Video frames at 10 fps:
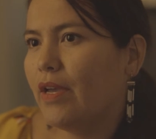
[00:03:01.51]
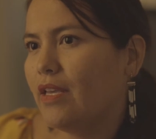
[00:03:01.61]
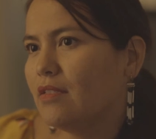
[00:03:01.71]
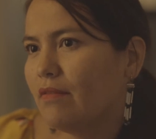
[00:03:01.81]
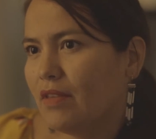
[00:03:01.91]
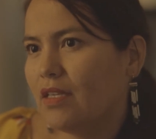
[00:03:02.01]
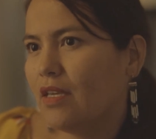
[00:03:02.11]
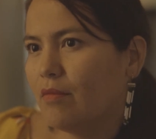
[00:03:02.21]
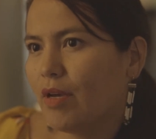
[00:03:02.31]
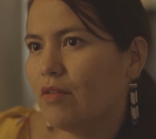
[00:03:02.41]
ways of
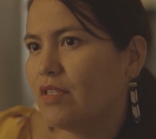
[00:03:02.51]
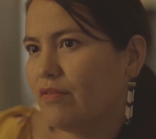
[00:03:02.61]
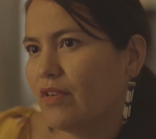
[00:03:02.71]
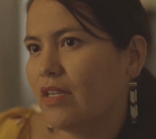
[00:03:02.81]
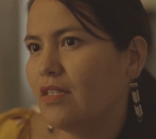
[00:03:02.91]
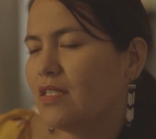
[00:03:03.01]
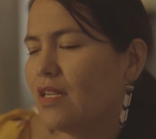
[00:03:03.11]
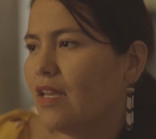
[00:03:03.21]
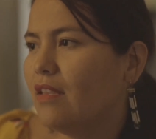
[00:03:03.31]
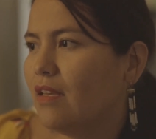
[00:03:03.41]
thinking about difference.
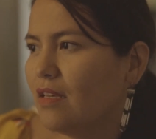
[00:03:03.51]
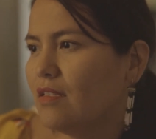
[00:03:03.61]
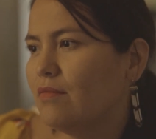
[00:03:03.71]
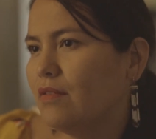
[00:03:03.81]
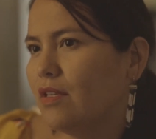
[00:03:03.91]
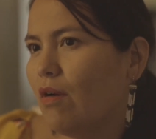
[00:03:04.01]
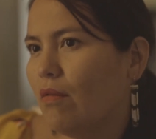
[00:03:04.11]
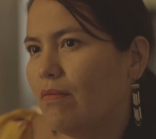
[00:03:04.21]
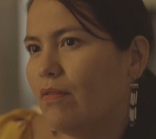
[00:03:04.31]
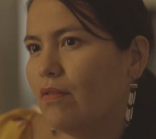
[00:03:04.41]
And I think that's a really
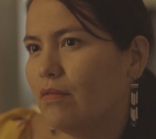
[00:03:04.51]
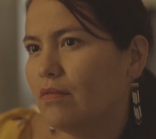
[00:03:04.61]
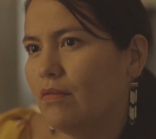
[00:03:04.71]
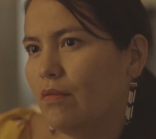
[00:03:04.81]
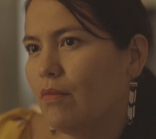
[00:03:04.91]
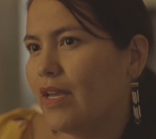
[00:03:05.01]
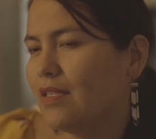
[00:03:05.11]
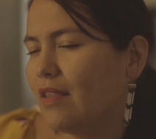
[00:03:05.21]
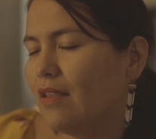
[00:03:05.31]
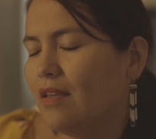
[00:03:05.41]
hopeful way
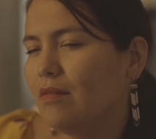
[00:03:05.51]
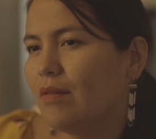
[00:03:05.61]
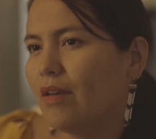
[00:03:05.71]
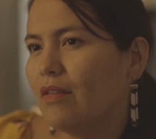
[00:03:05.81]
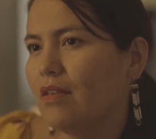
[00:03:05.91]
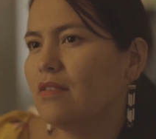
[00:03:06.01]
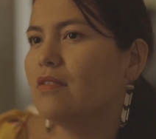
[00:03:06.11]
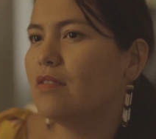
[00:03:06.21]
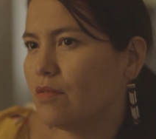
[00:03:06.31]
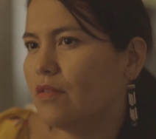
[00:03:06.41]
to think about things,
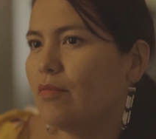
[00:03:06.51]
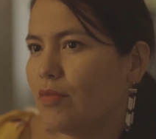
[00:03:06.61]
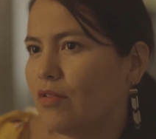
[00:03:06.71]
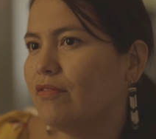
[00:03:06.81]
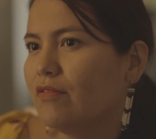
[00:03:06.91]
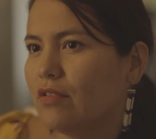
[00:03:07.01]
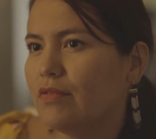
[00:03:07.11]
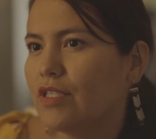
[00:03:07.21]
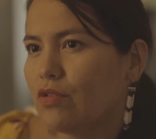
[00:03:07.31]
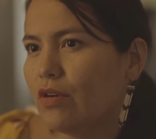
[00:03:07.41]
and it's really beautiful and
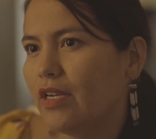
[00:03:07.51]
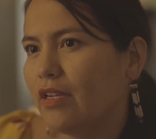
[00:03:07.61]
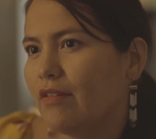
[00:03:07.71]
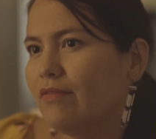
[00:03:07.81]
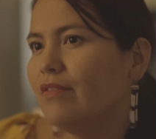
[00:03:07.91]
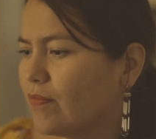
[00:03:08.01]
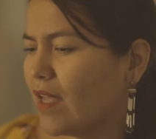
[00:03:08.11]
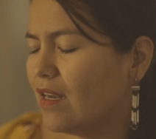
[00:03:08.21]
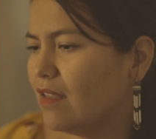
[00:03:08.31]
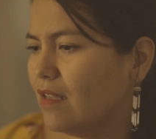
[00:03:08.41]
restorative.
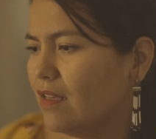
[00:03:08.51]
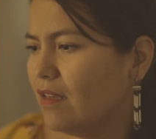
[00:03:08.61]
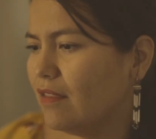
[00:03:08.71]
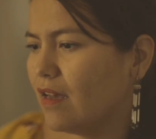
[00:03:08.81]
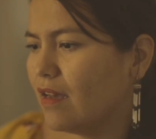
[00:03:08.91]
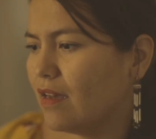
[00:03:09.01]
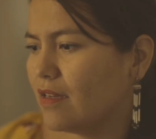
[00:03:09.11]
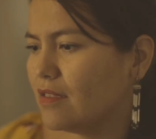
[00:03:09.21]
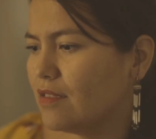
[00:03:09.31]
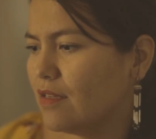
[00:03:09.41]
And I think
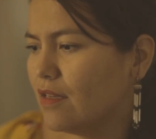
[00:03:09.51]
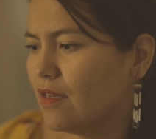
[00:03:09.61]
that